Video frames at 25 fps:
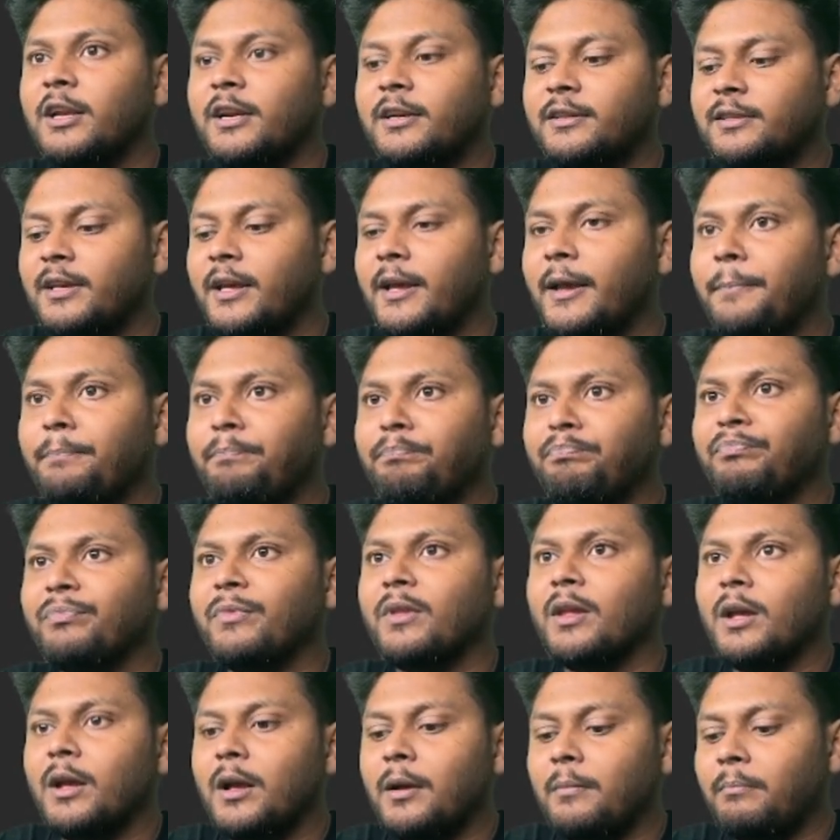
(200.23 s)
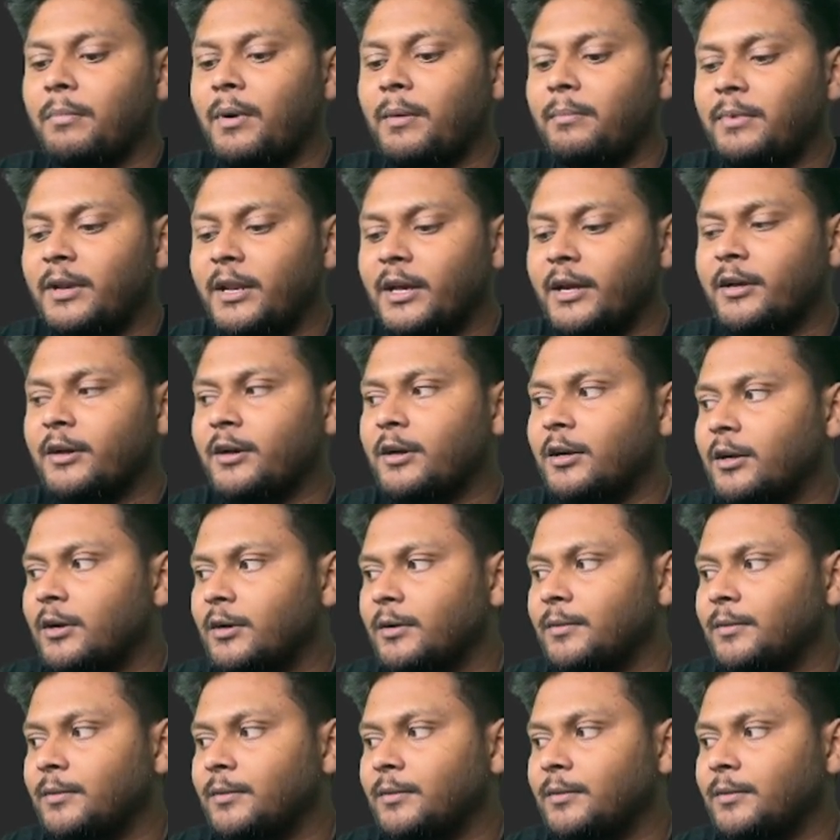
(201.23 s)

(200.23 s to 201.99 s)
let's say public